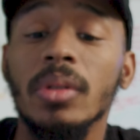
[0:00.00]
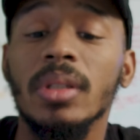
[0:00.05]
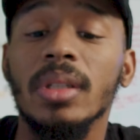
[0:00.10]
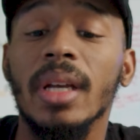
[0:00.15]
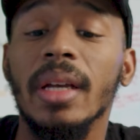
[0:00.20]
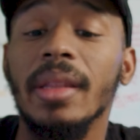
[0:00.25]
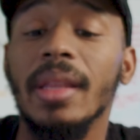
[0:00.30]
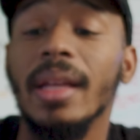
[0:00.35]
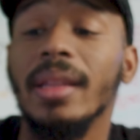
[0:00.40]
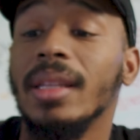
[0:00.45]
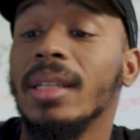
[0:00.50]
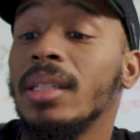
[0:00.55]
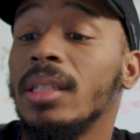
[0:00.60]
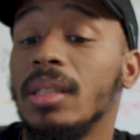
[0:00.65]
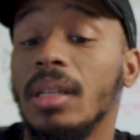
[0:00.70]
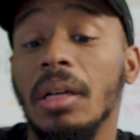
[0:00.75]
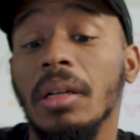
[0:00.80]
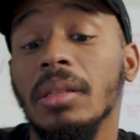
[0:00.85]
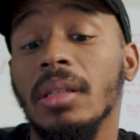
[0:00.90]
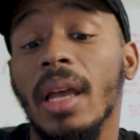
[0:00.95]
say that this
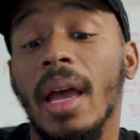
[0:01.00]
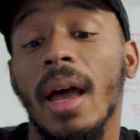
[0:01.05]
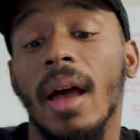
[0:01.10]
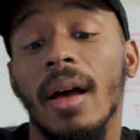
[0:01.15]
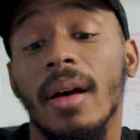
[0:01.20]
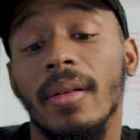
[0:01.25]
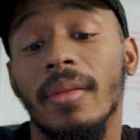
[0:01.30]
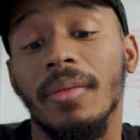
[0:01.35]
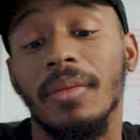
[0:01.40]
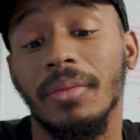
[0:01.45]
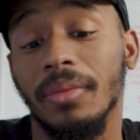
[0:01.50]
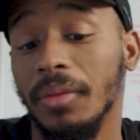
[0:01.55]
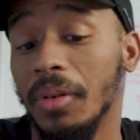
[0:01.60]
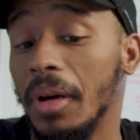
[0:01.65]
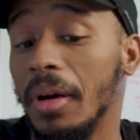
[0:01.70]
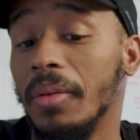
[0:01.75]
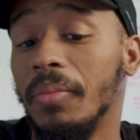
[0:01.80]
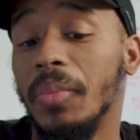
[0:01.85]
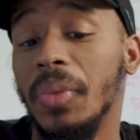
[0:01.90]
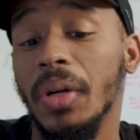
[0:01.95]
does have
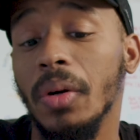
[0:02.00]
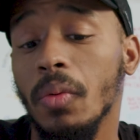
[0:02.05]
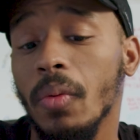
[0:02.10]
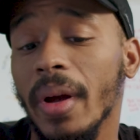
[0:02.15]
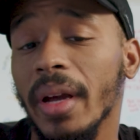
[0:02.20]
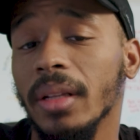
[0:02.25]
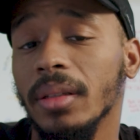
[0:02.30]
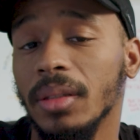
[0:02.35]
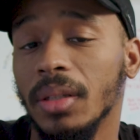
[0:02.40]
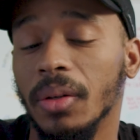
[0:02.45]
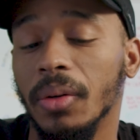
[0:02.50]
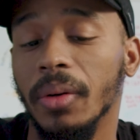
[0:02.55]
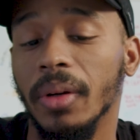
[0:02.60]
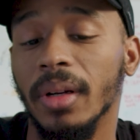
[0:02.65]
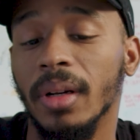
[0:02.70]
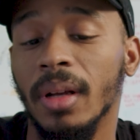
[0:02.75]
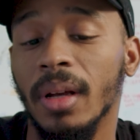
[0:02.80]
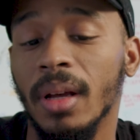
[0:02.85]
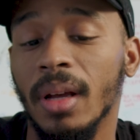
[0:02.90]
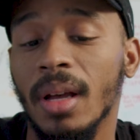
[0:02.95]
a bit of weight to
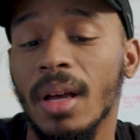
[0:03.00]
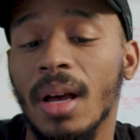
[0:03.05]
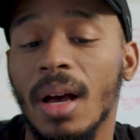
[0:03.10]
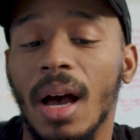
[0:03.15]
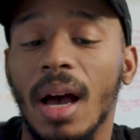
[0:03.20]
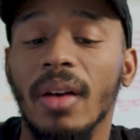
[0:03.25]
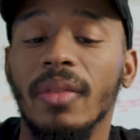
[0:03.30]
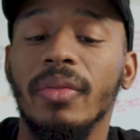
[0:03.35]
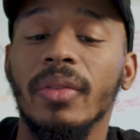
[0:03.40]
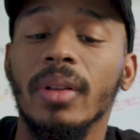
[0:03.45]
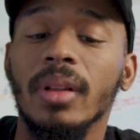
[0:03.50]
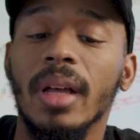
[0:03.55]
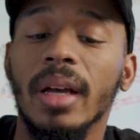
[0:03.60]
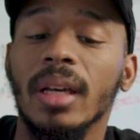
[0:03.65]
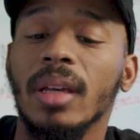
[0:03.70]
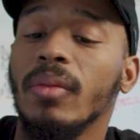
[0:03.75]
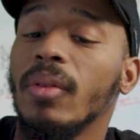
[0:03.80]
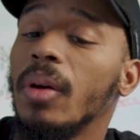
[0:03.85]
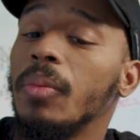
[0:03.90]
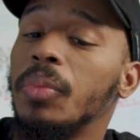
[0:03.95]
it. I feel
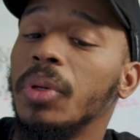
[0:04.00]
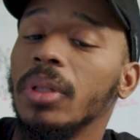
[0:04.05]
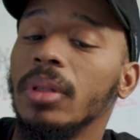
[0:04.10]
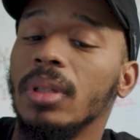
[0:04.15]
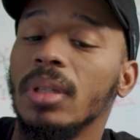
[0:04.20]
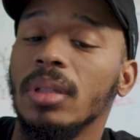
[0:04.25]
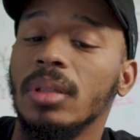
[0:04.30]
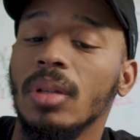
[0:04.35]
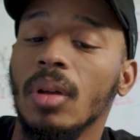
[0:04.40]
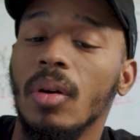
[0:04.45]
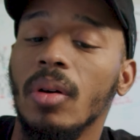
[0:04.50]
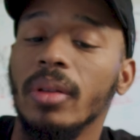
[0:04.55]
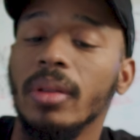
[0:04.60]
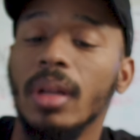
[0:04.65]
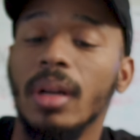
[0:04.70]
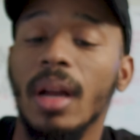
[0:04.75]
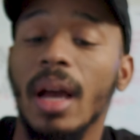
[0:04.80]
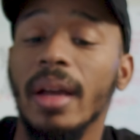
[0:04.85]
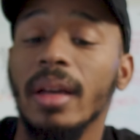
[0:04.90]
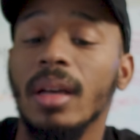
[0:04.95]
like if I put this on
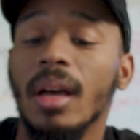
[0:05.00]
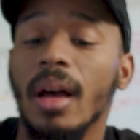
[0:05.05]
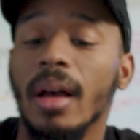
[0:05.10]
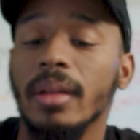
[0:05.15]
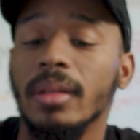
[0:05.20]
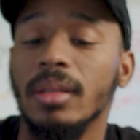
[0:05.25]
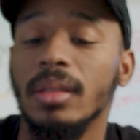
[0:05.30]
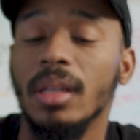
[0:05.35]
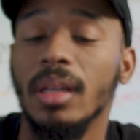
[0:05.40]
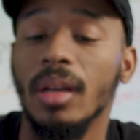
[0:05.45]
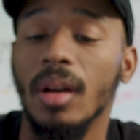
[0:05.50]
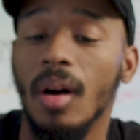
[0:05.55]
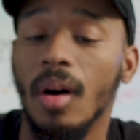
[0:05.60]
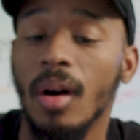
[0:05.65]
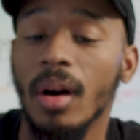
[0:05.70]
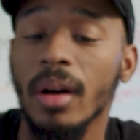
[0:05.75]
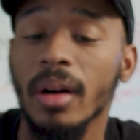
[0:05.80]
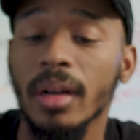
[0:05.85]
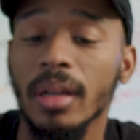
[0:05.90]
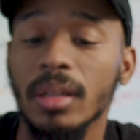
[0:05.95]
the Nikon
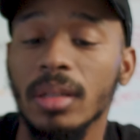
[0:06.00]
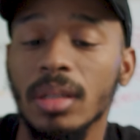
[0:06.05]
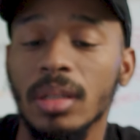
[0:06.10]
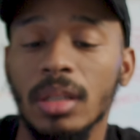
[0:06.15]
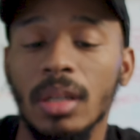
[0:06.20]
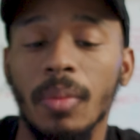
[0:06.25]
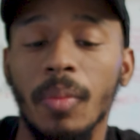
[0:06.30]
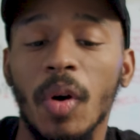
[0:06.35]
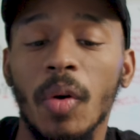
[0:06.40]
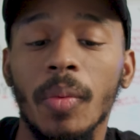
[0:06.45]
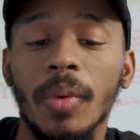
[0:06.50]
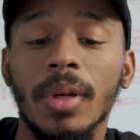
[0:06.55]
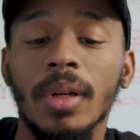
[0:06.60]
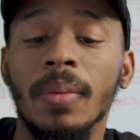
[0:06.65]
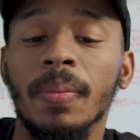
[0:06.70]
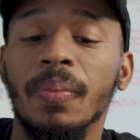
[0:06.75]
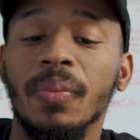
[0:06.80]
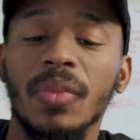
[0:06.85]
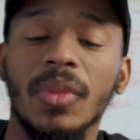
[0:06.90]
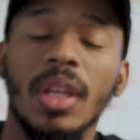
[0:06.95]
ZR in just a moment,
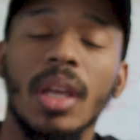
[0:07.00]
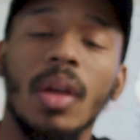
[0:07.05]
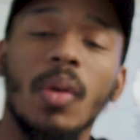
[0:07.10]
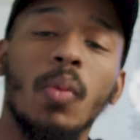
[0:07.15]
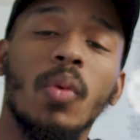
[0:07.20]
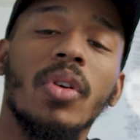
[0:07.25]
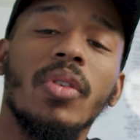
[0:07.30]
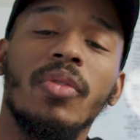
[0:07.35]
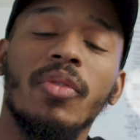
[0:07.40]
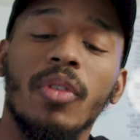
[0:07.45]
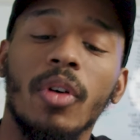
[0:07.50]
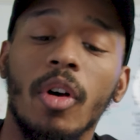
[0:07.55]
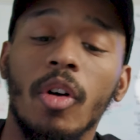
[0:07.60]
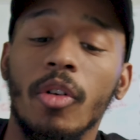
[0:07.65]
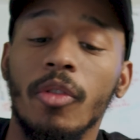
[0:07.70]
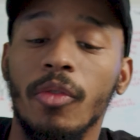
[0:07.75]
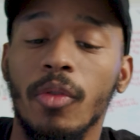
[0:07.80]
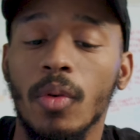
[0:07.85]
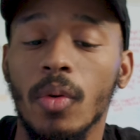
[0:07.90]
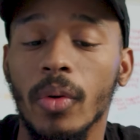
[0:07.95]
it would fall
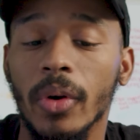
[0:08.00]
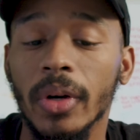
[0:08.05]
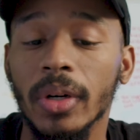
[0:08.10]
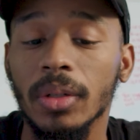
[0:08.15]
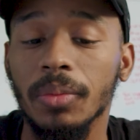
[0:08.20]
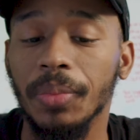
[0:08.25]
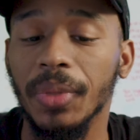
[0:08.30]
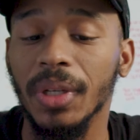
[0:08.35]
forward